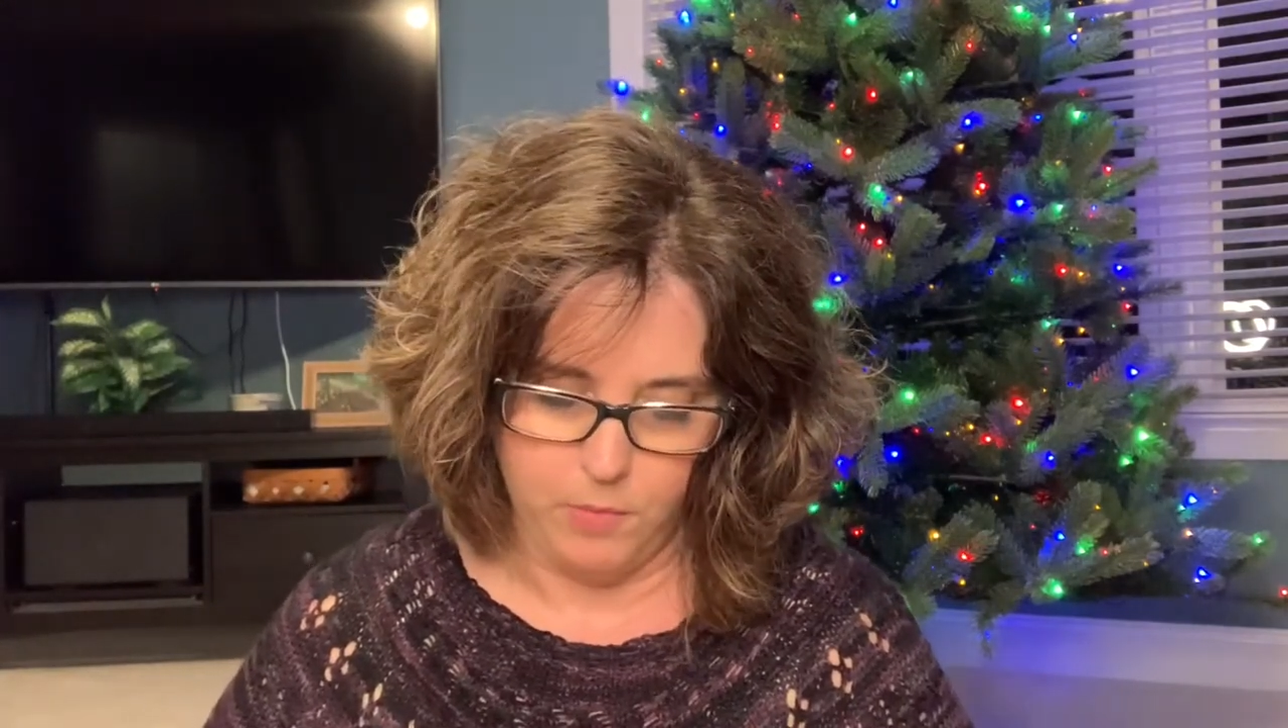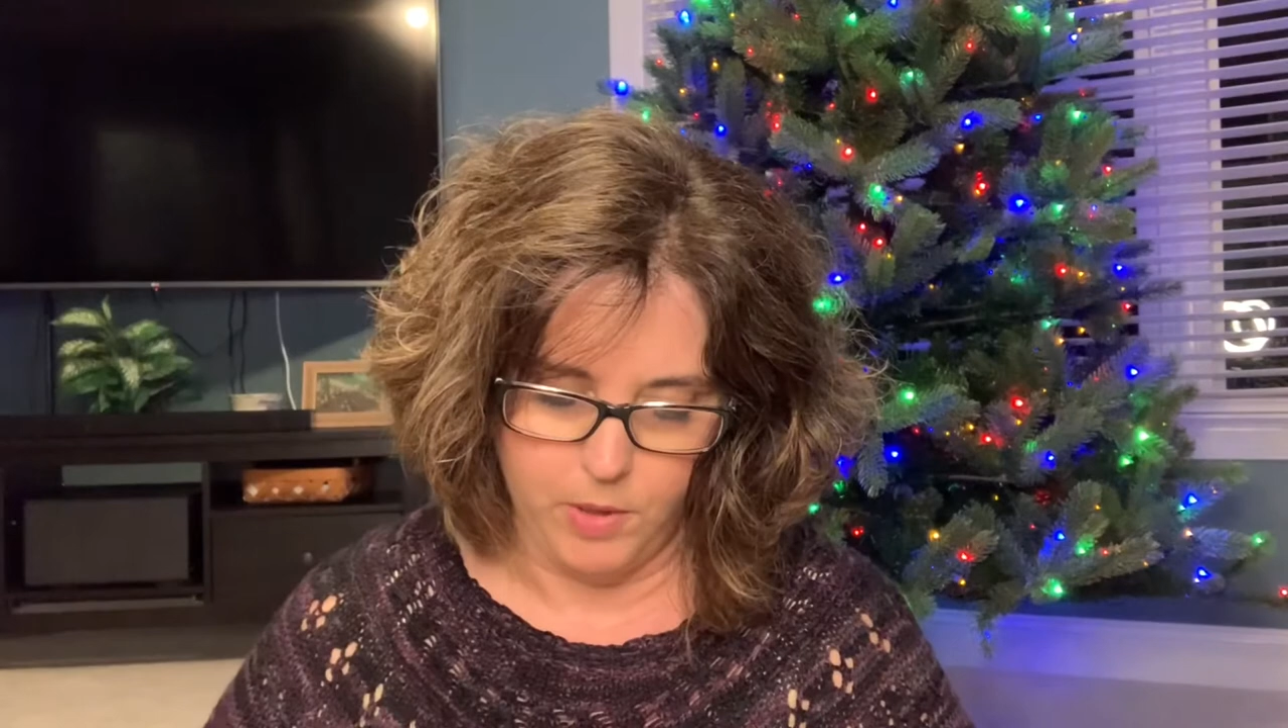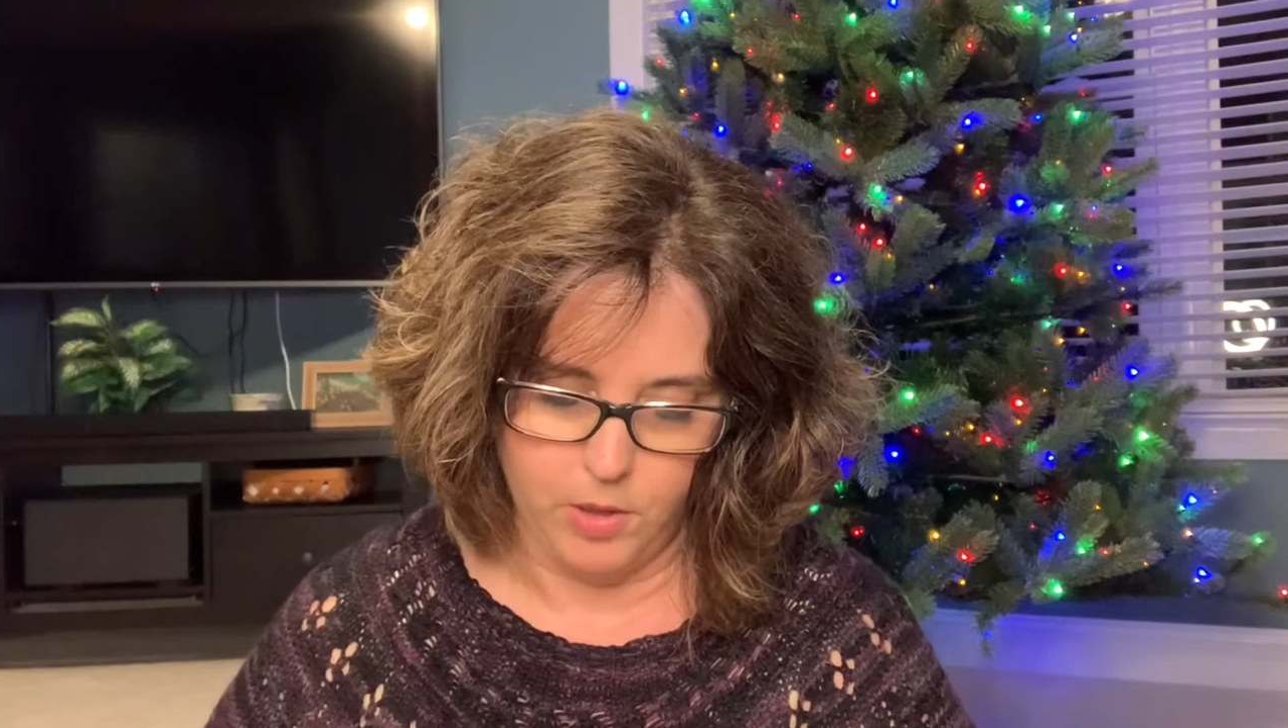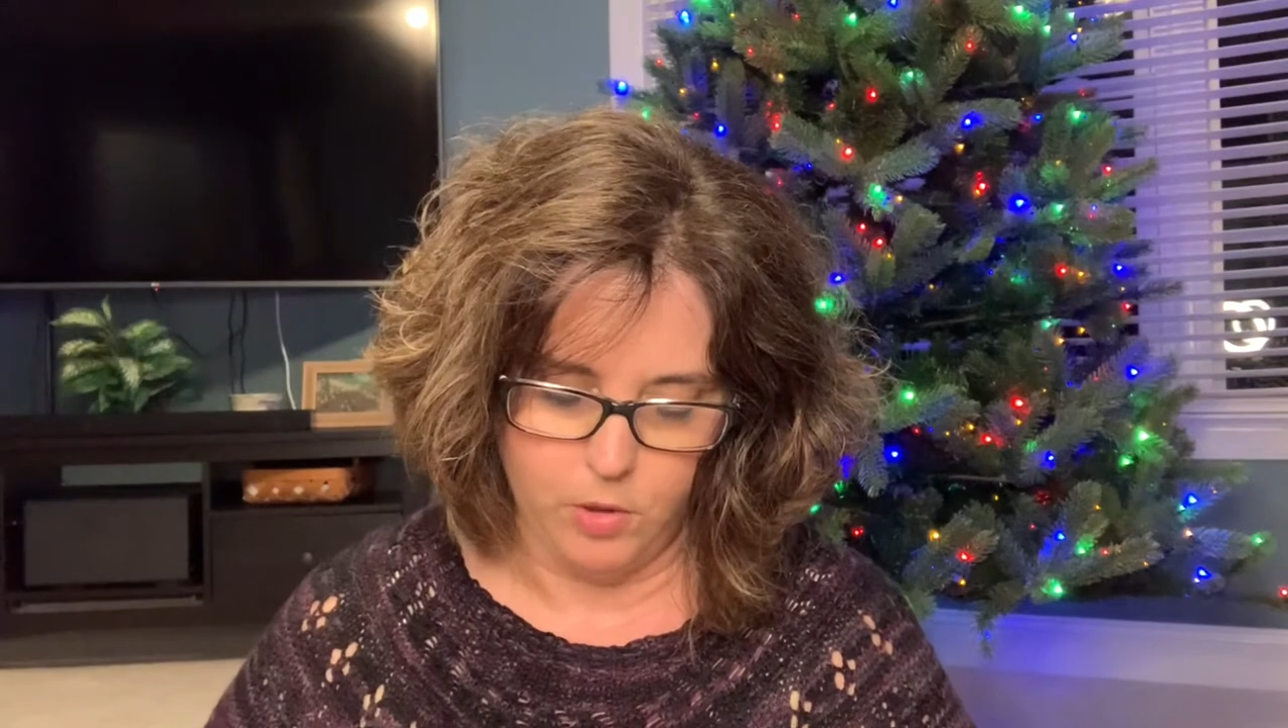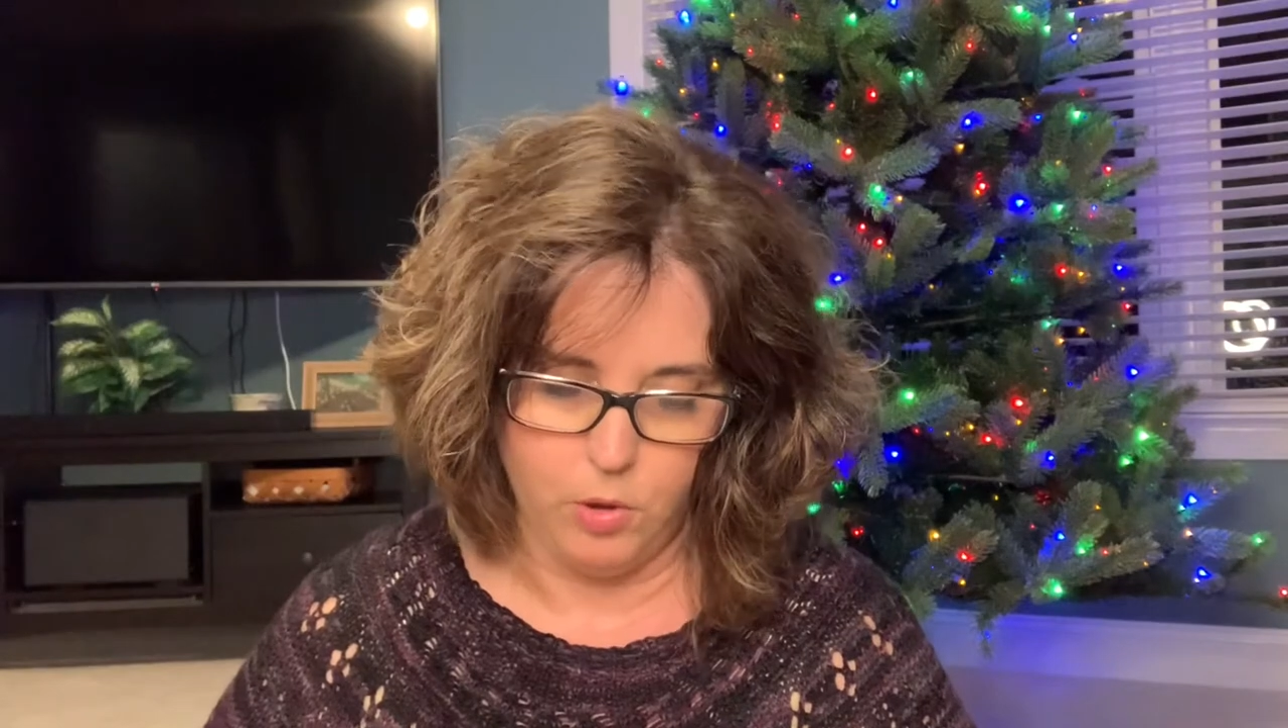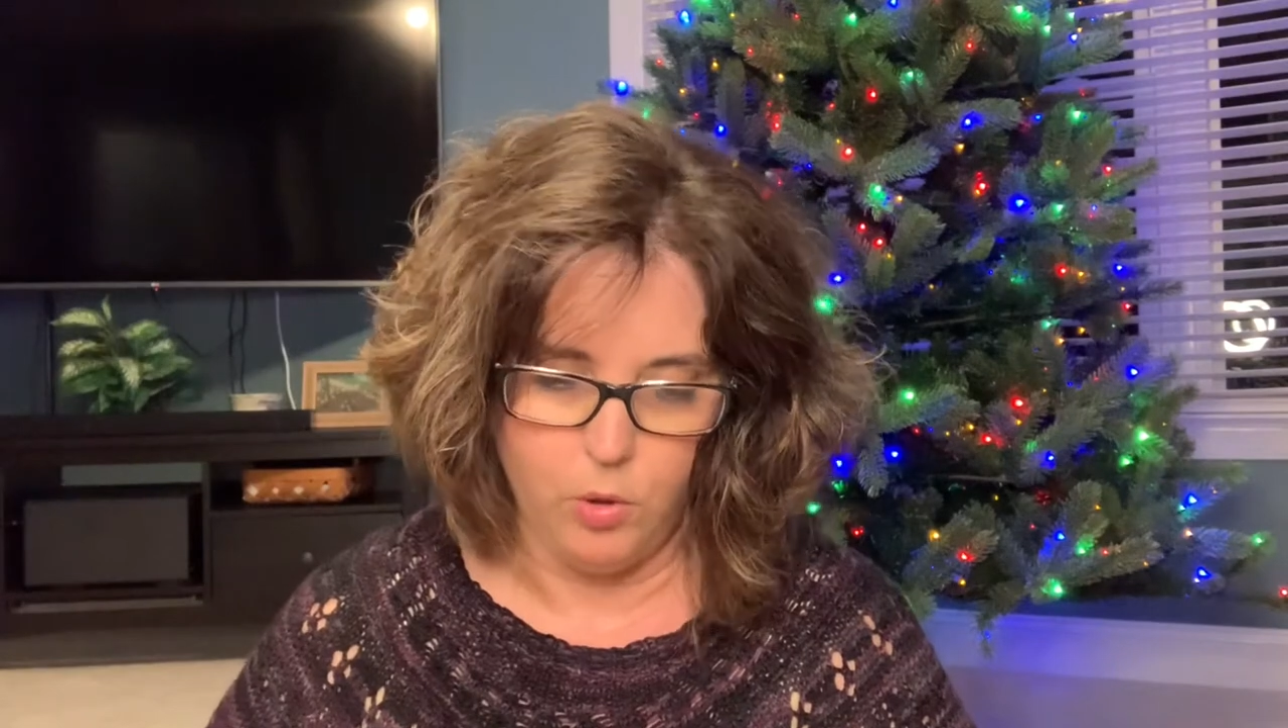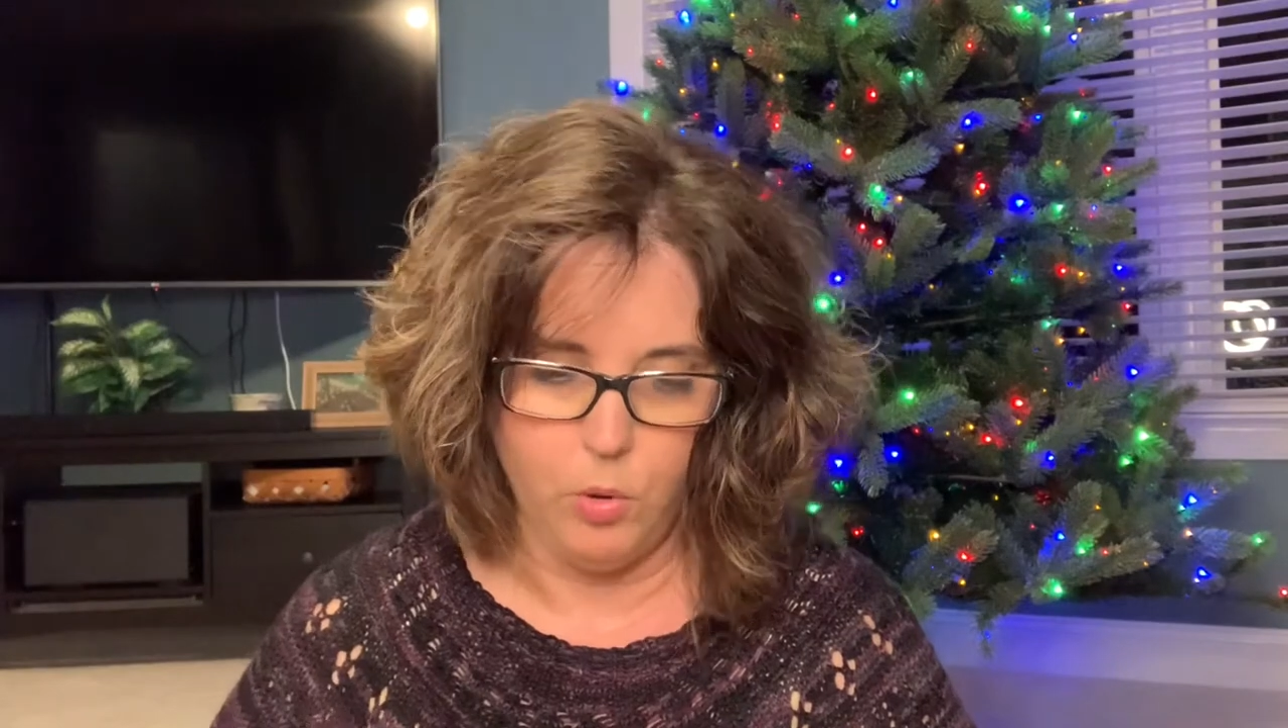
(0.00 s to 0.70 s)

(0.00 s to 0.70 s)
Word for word: been in New